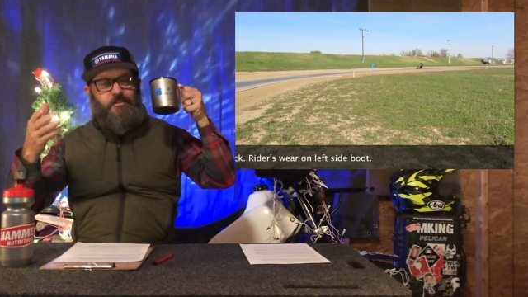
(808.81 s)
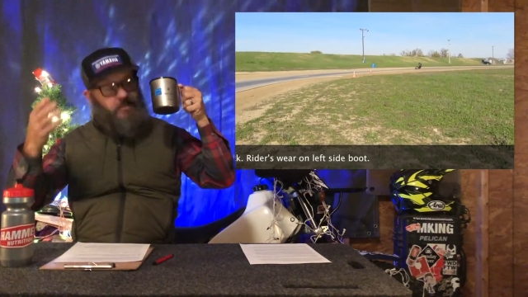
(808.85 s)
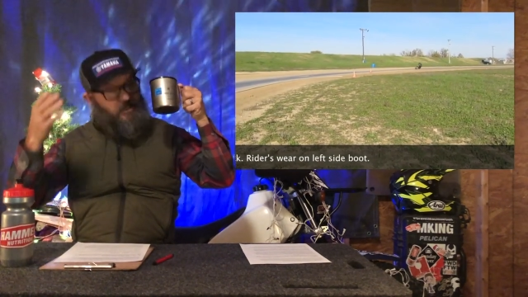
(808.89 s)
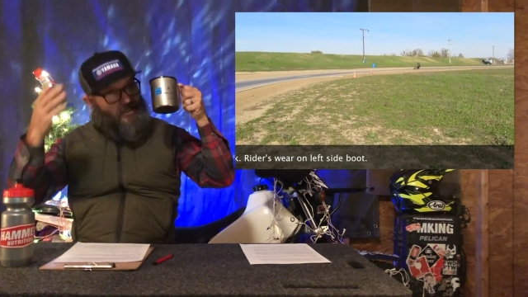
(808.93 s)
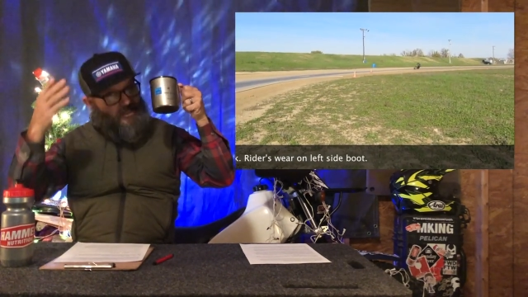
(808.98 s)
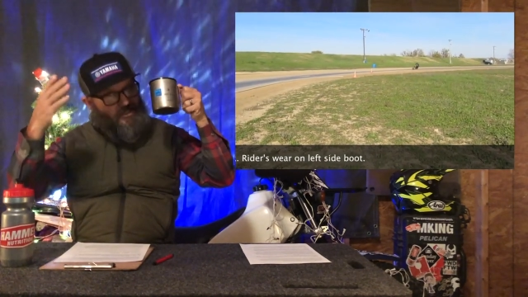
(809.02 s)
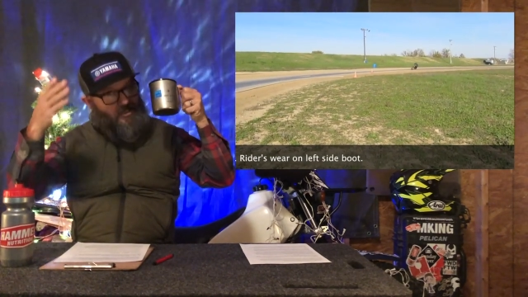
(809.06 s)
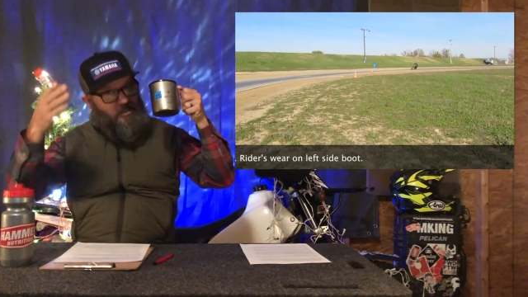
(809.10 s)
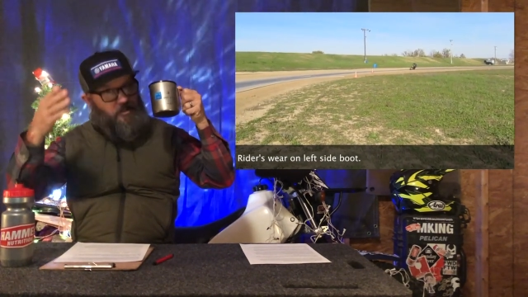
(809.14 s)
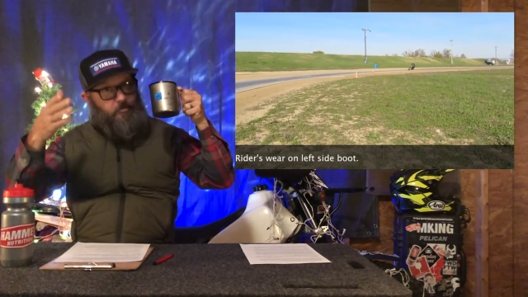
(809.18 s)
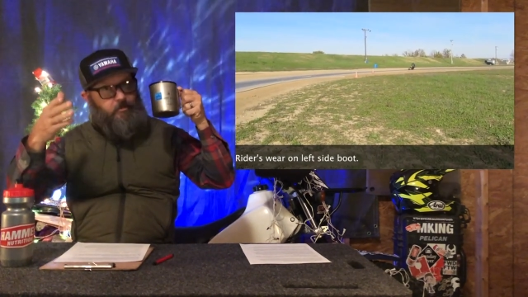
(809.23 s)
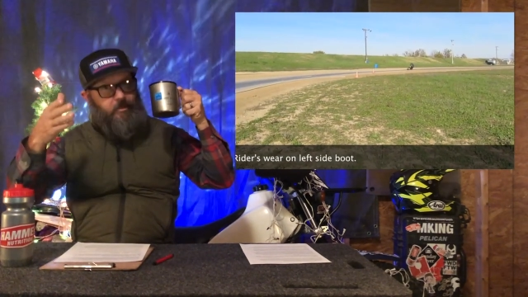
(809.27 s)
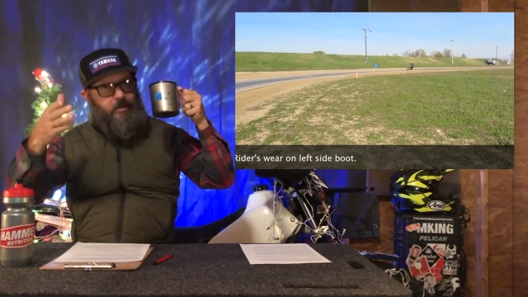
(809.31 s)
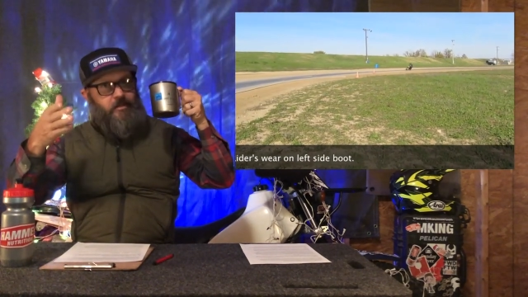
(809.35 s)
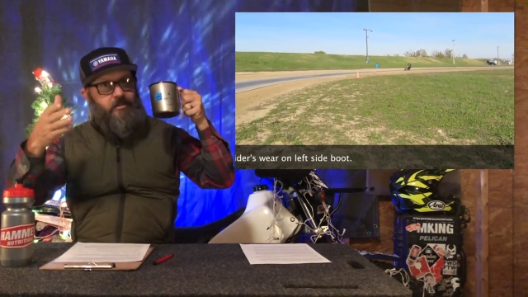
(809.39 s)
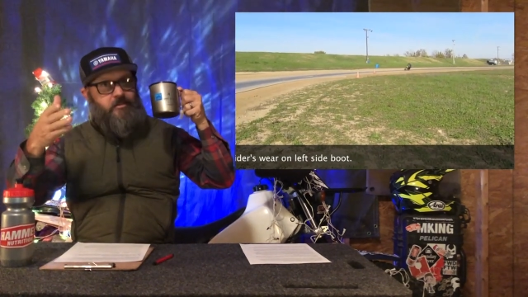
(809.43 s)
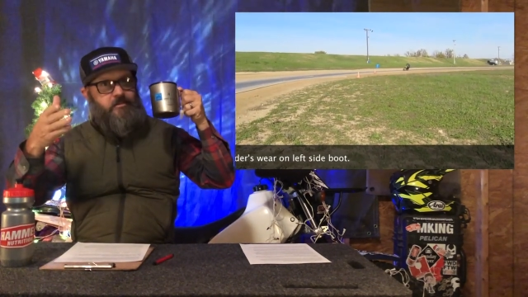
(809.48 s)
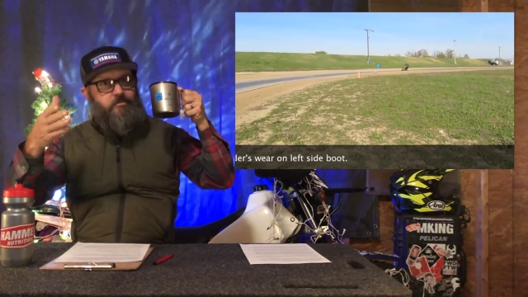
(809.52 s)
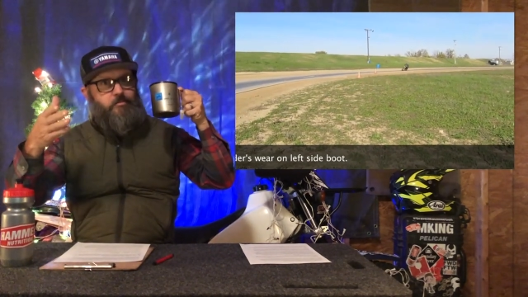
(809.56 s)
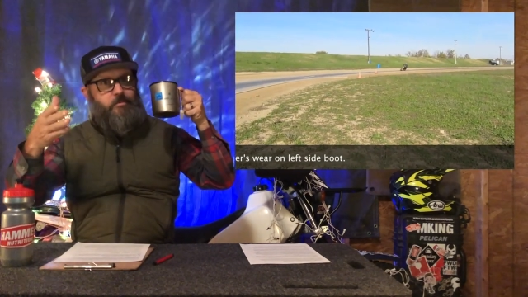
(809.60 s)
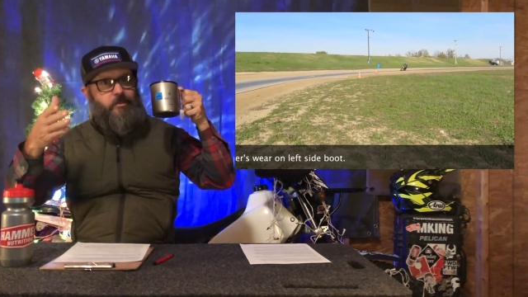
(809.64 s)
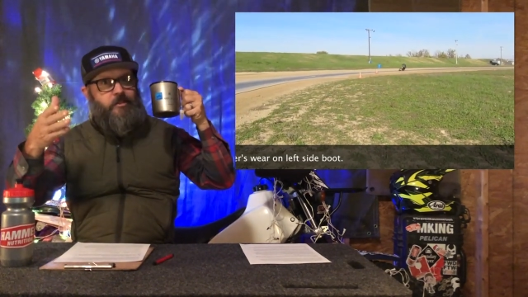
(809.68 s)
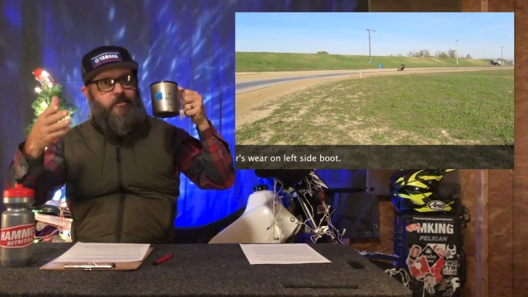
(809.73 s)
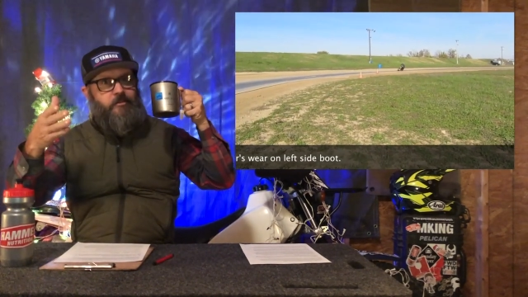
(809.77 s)
You can hit the
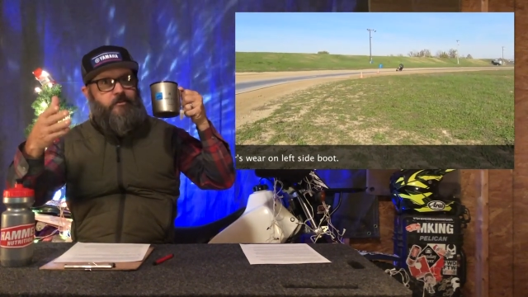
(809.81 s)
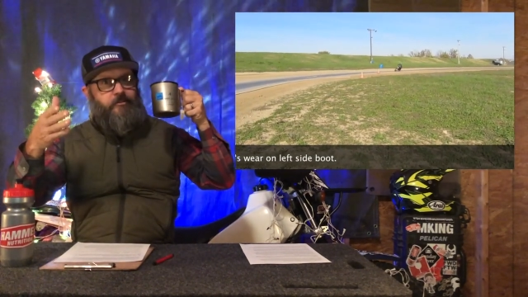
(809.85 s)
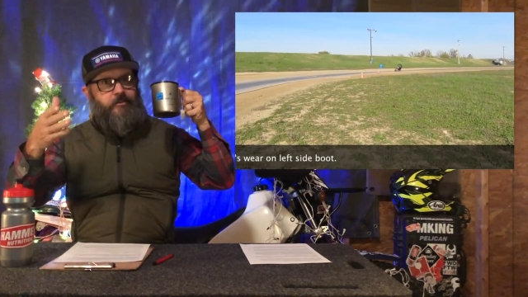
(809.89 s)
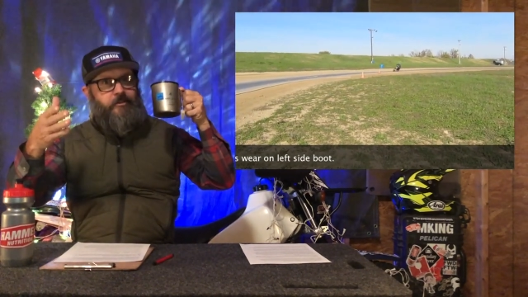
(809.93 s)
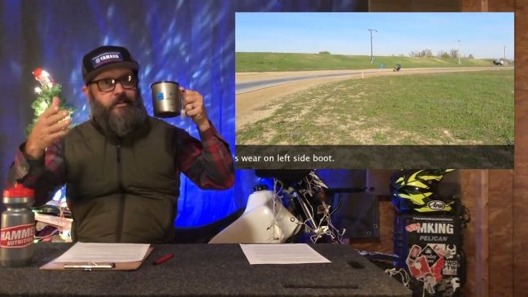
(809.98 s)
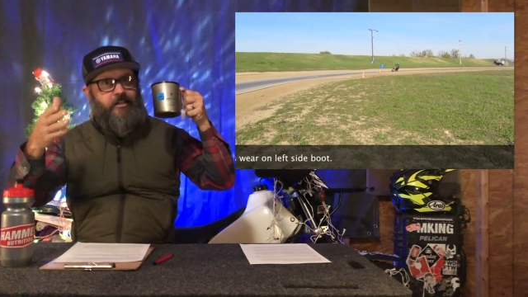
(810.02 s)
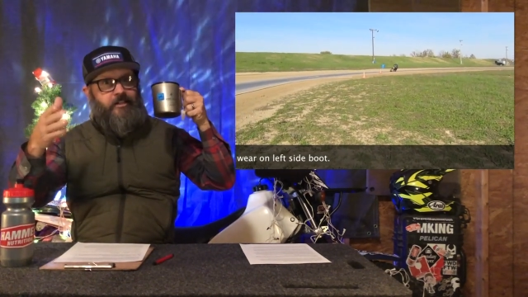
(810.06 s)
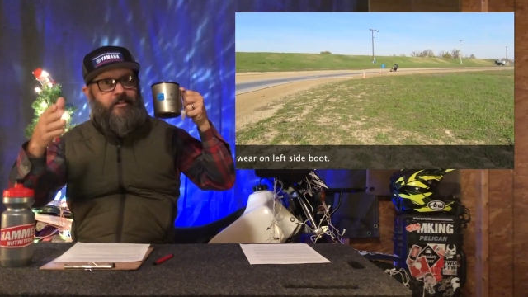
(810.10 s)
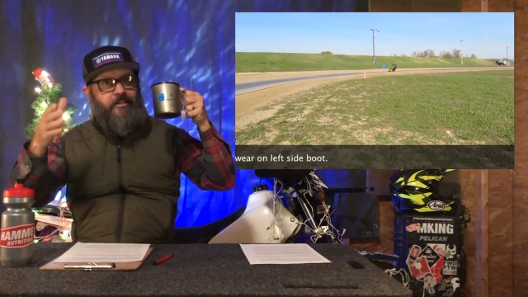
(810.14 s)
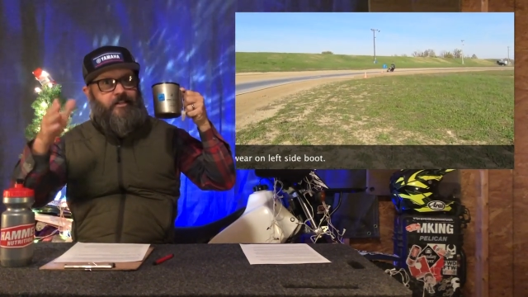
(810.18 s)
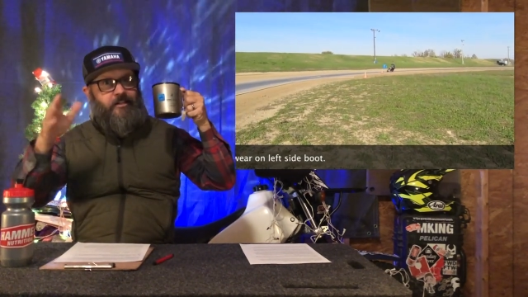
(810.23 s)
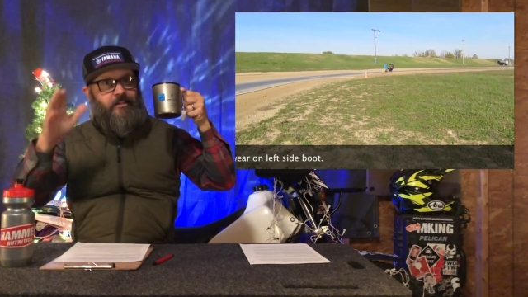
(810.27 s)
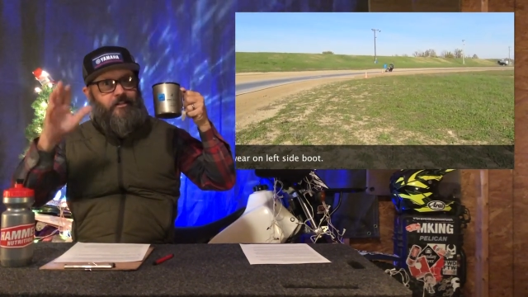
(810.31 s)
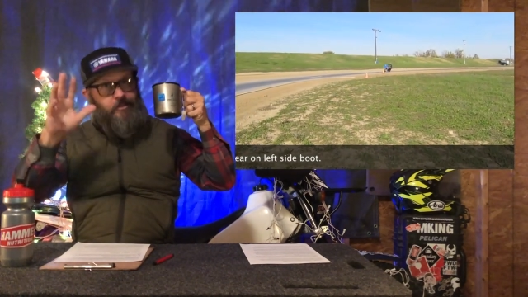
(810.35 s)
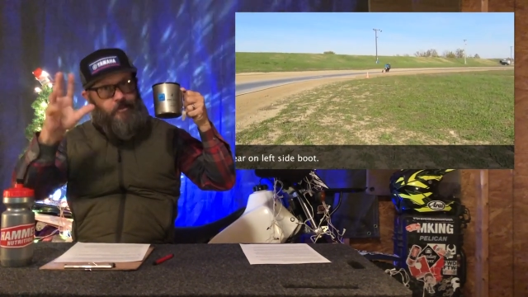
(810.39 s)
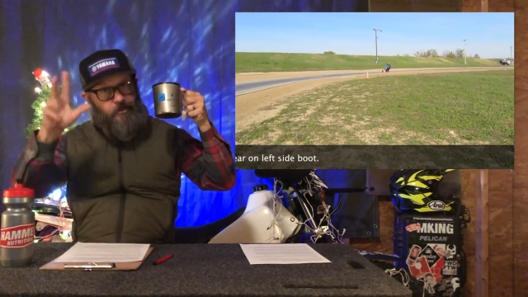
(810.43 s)
pause button right now.